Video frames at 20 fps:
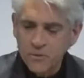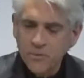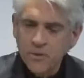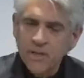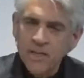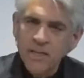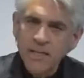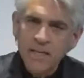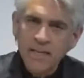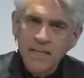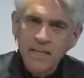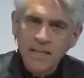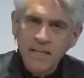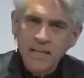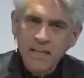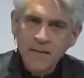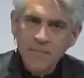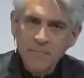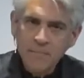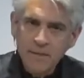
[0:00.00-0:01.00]
So
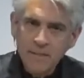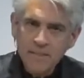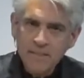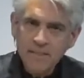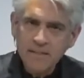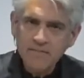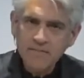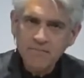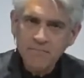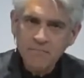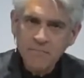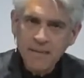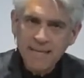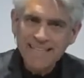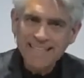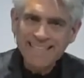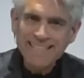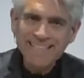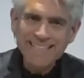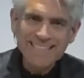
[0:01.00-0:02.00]
he must have
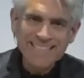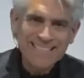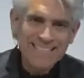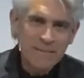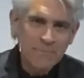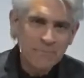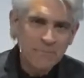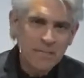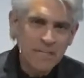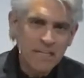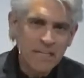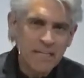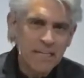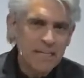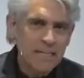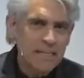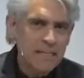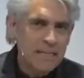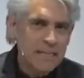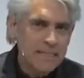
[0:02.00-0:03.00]
meant
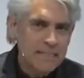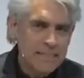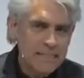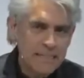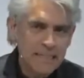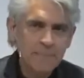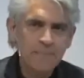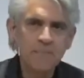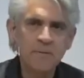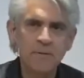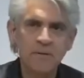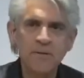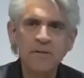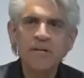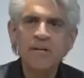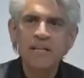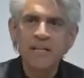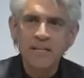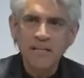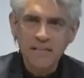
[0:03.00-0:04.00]
something
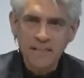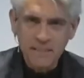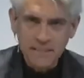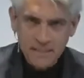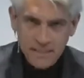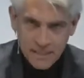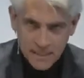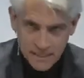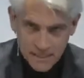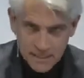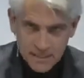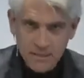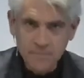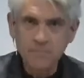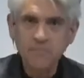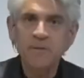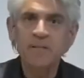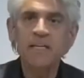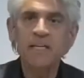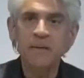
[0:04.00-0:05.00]
deeper than
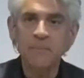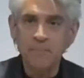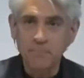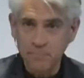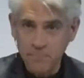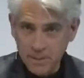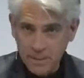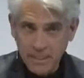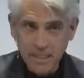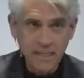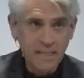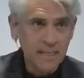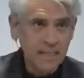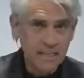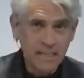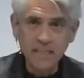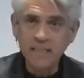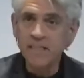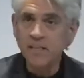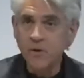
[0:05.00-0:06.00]
simply
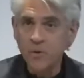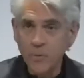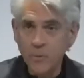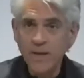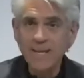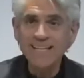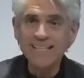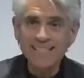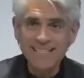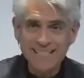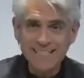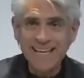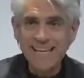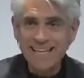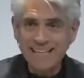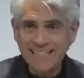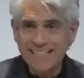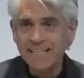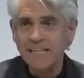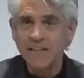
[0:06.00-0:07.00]
being in the awake
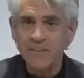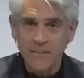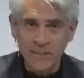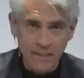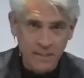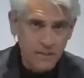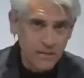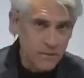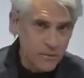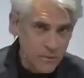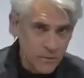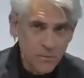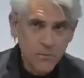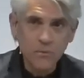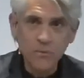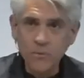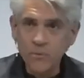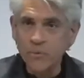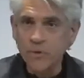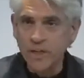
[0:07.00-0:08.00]
state that
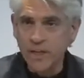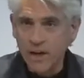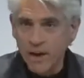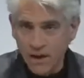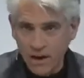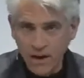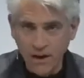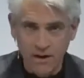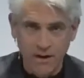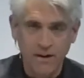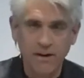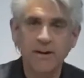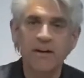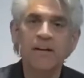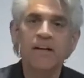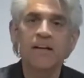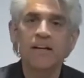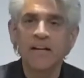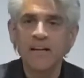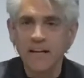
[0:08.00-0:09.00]
we
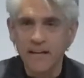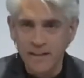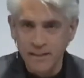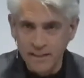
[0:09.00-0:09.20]
are,